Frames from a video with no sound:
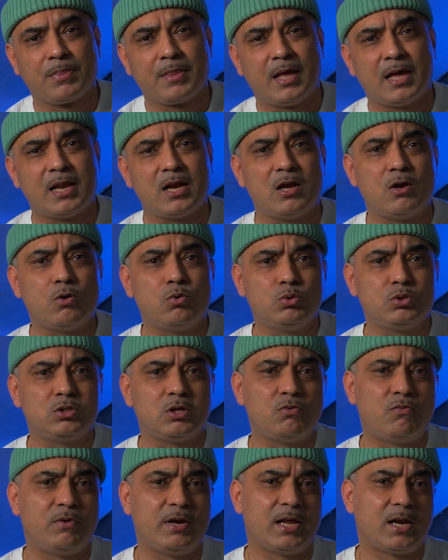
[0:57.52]
And I
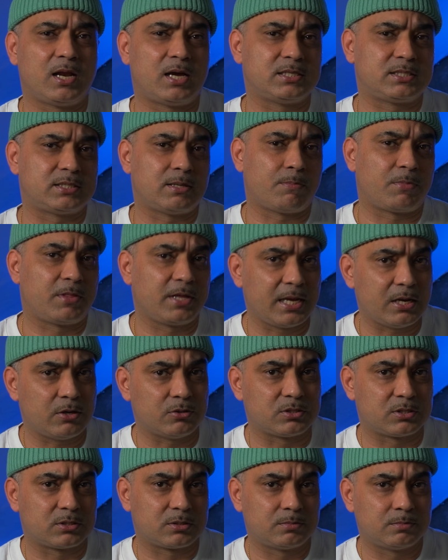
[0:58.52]
also realized something
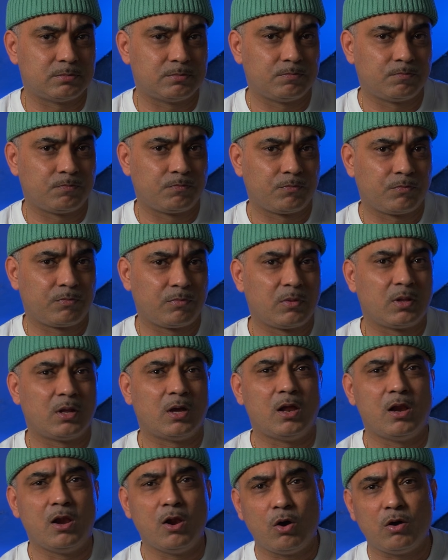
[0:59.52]
else.
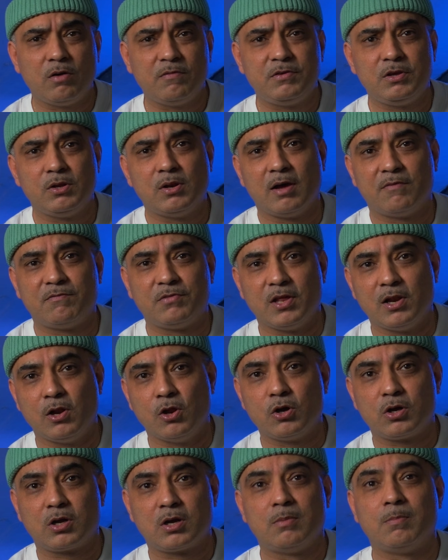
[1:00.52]
A lot of you loved the
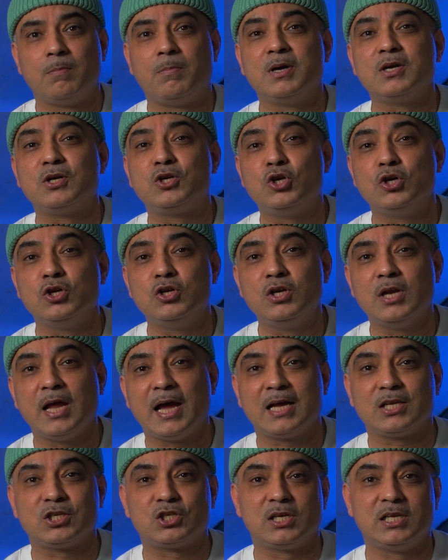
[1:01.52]
look, but couldn't
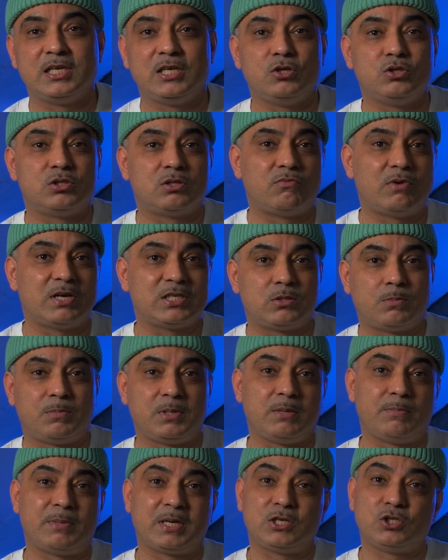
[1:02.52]
actually use the
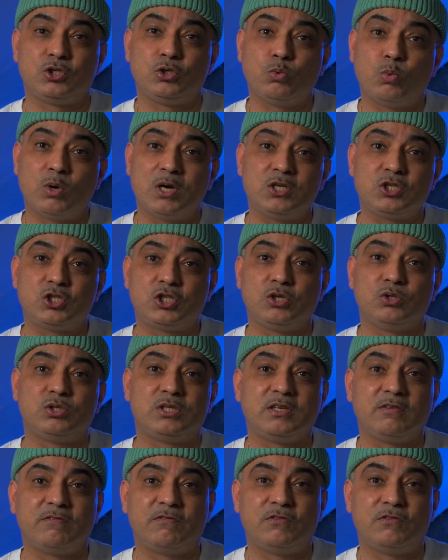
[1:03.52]
recipe because you weren't shooting